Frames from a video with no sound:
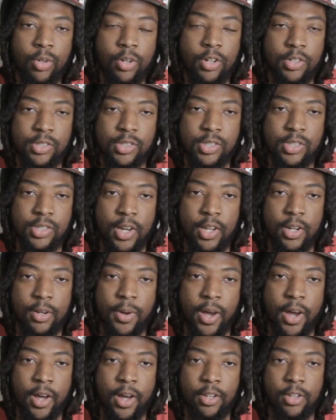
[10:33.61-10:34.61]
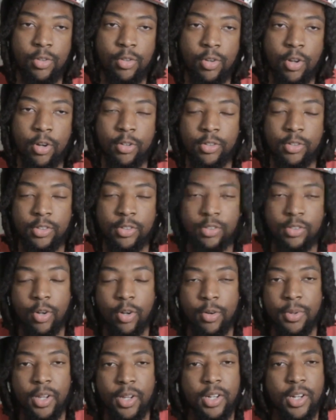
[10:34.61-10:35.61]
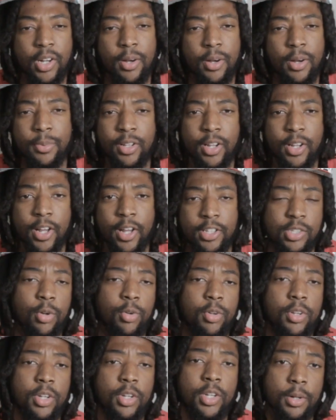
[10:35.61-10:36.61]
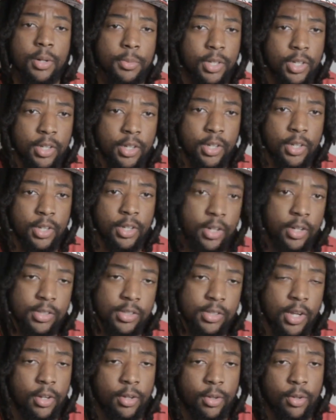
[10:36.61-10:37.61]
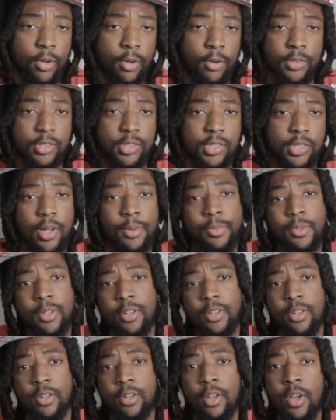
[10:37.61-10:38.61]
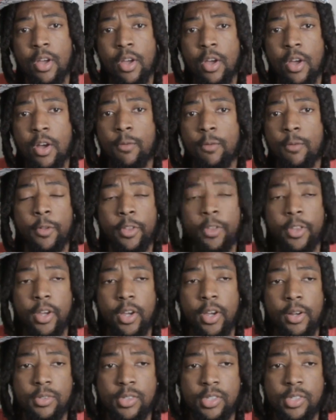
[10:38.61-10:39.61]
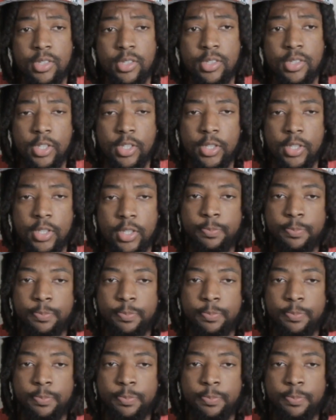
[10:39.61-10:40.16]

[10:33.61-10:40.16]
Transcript: are saying about it. A big company like Sony coming in and taking over something for the FGC.